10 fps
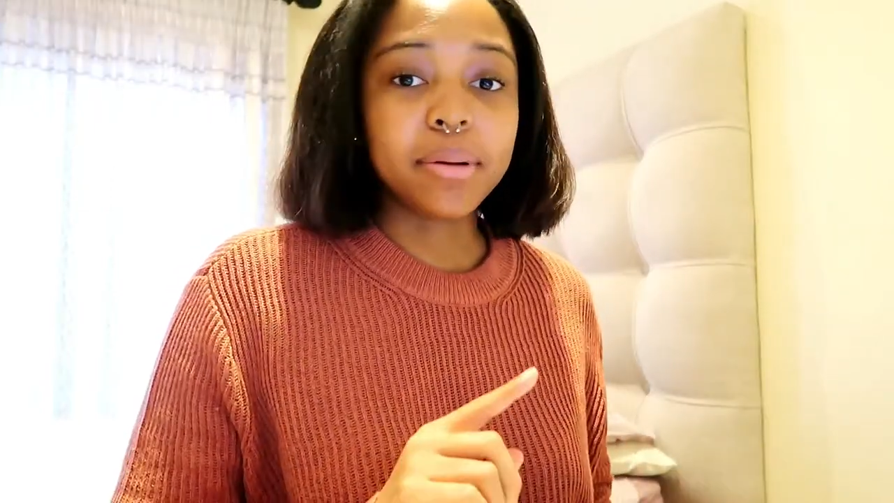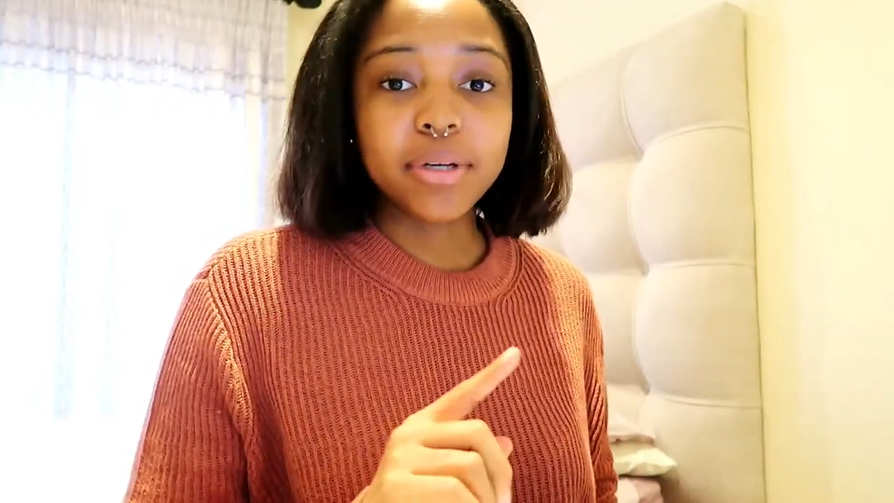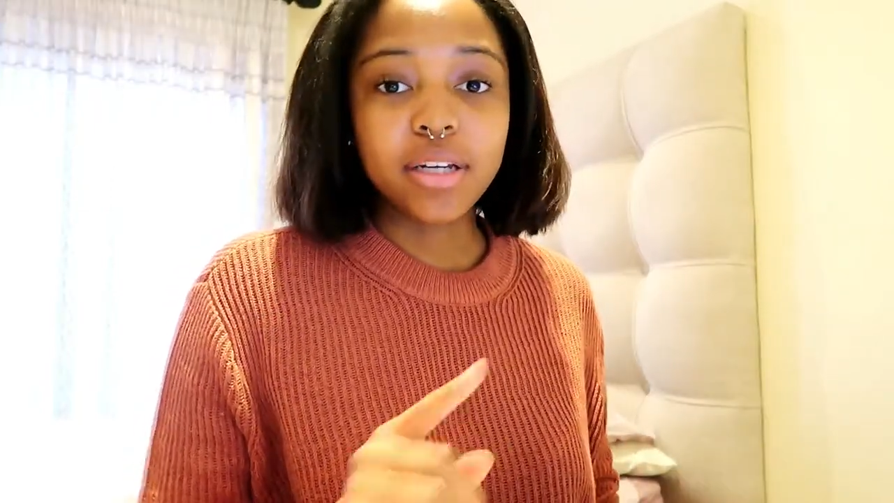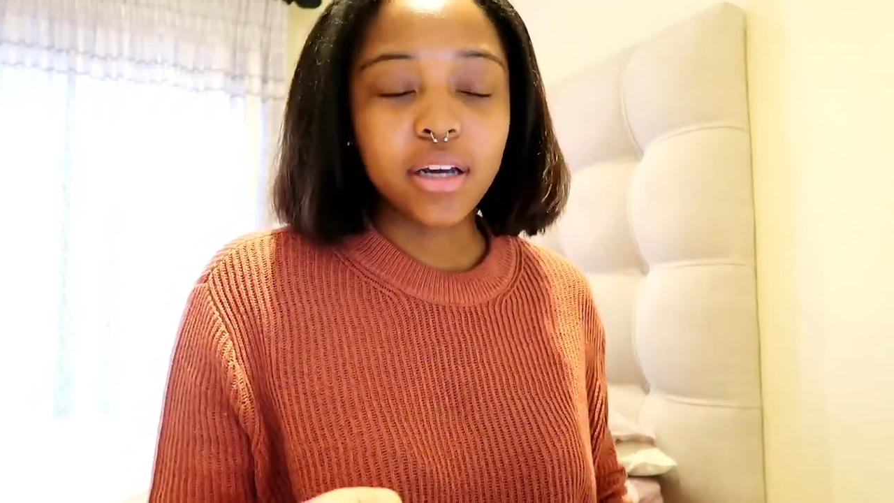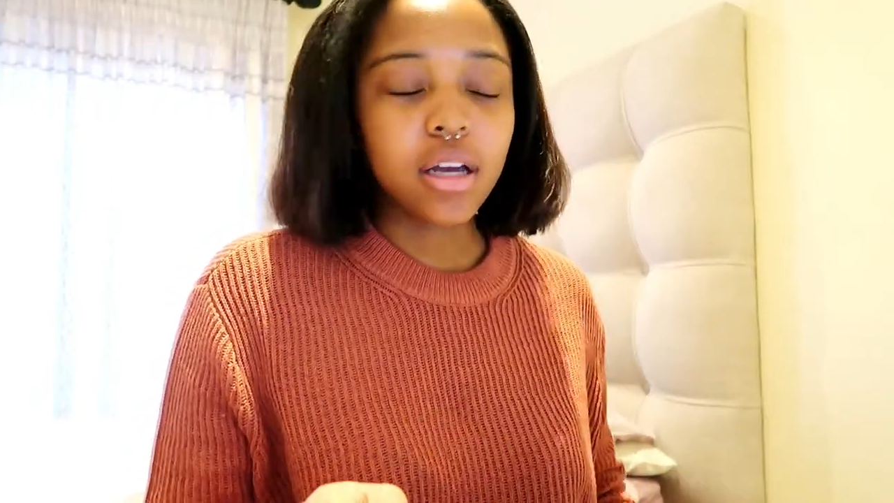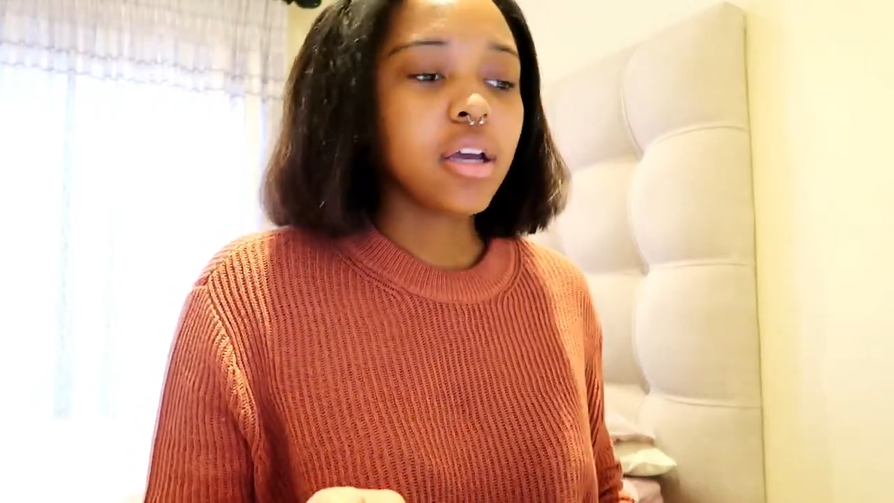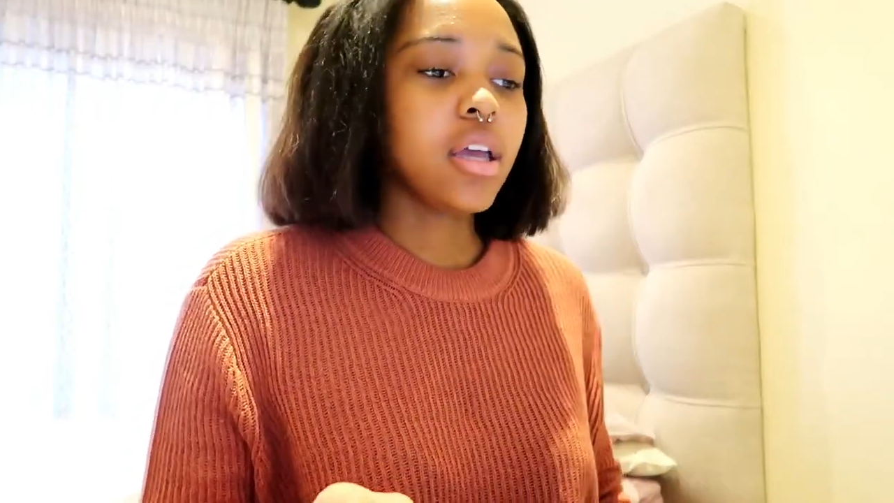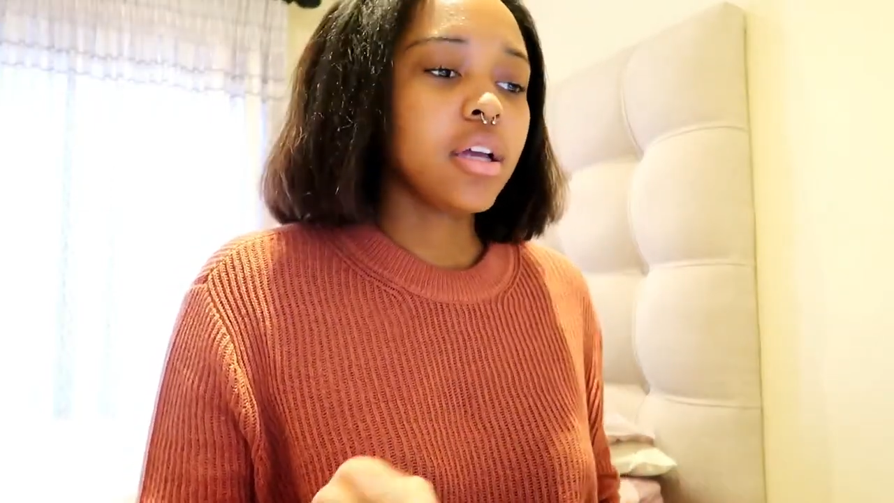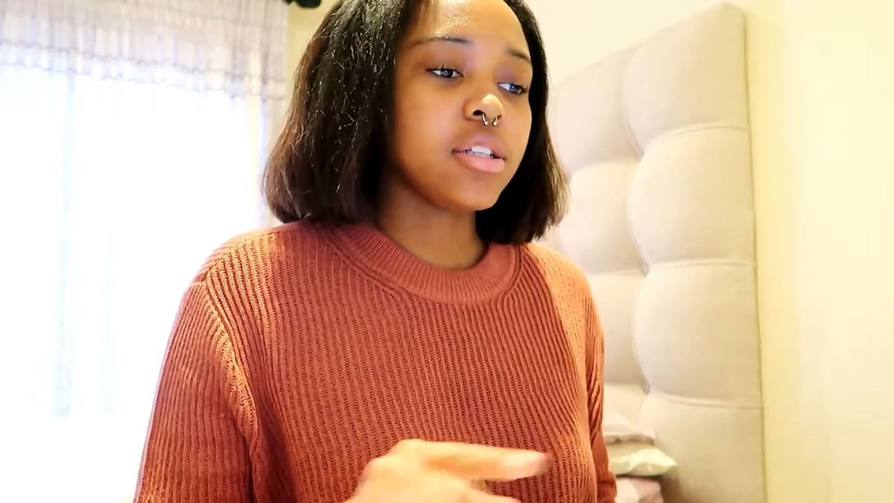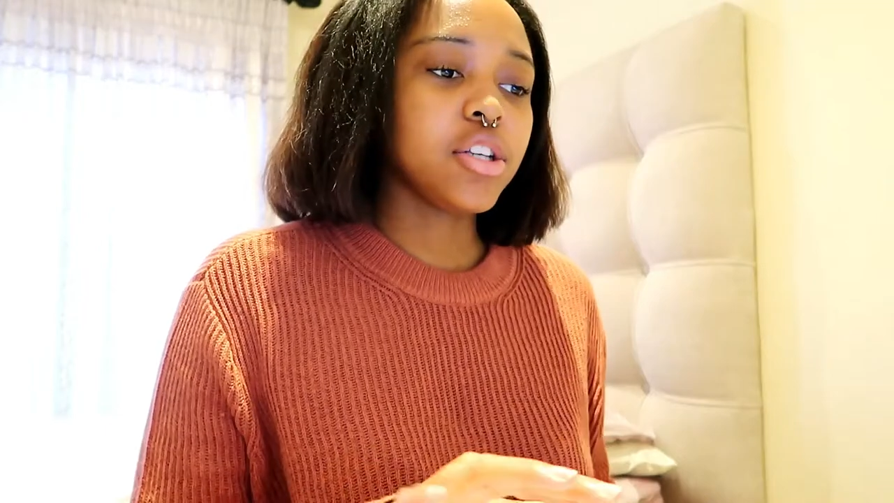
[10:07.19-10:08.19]
But I'm gonna
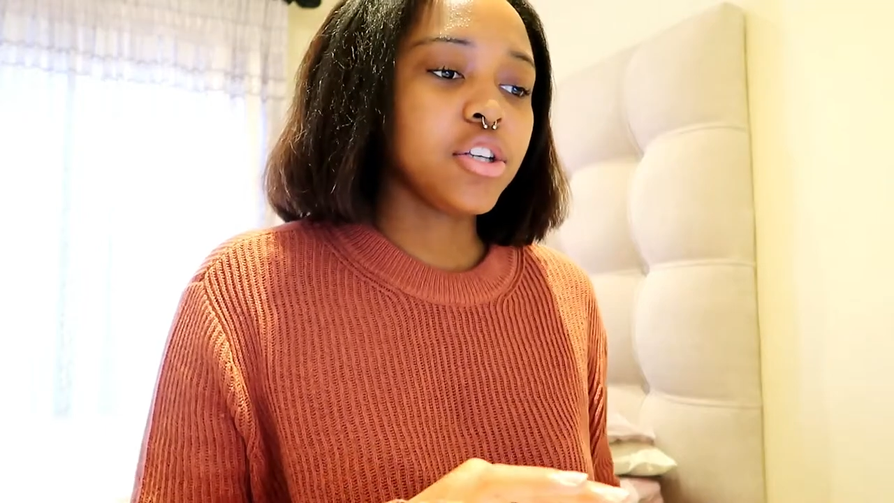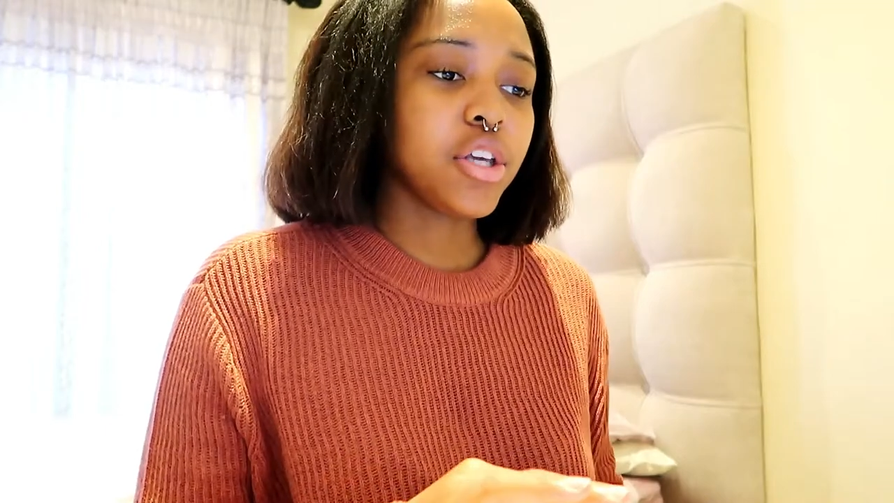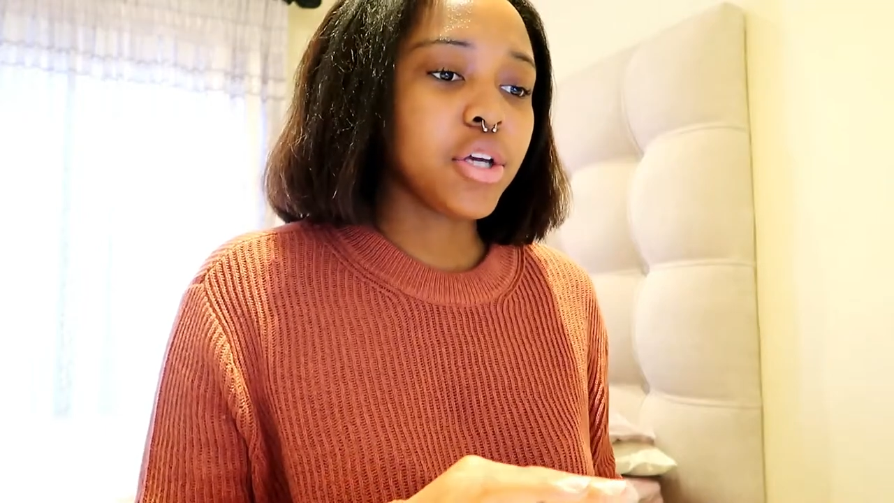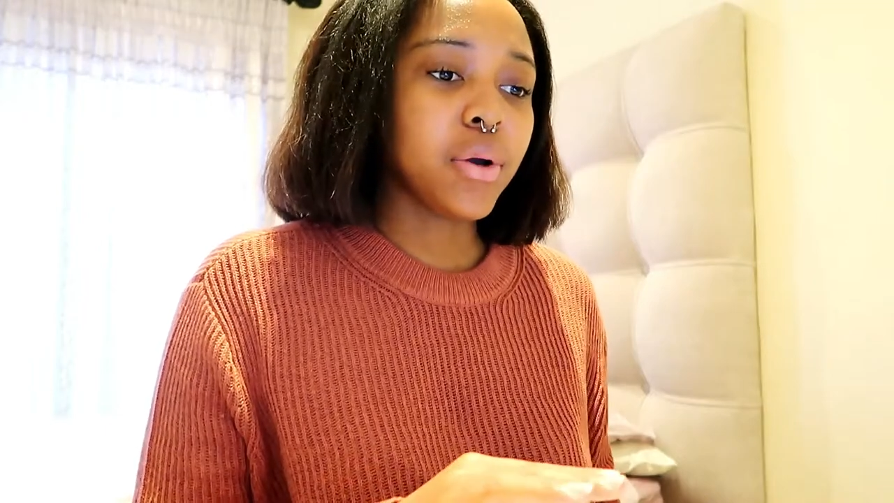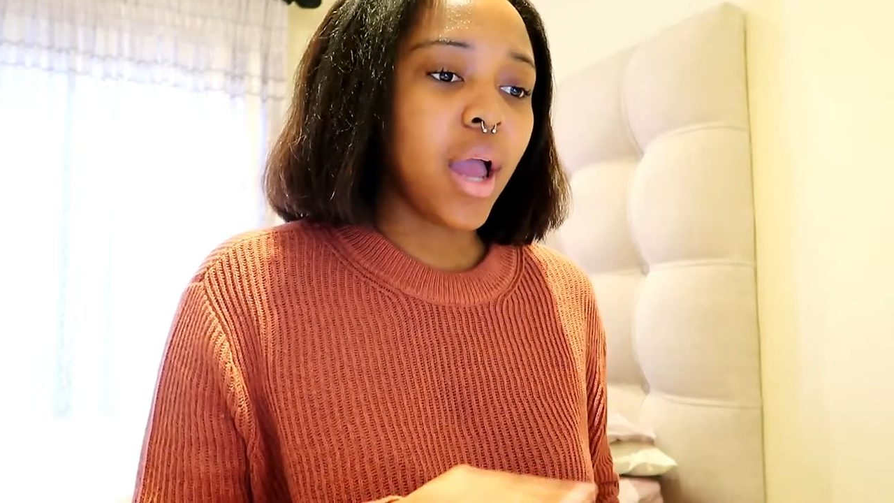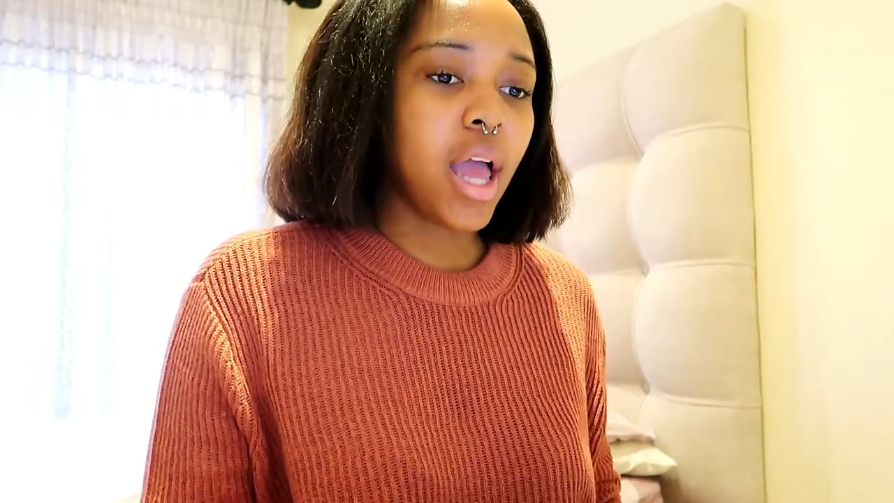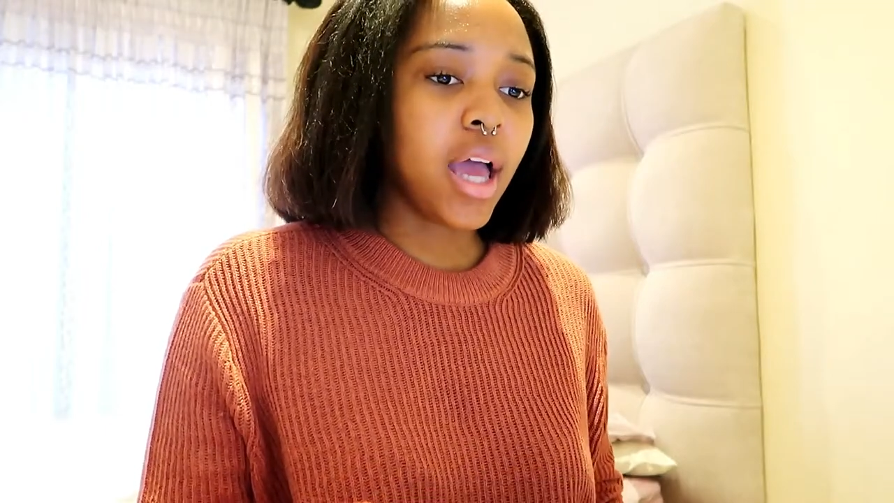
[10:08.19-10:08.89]
continue